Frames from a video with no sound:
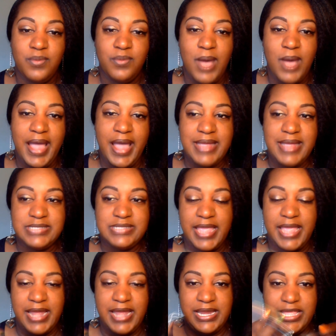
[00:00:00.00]
white
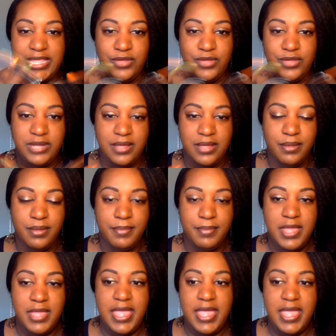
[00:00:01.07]
and it healed him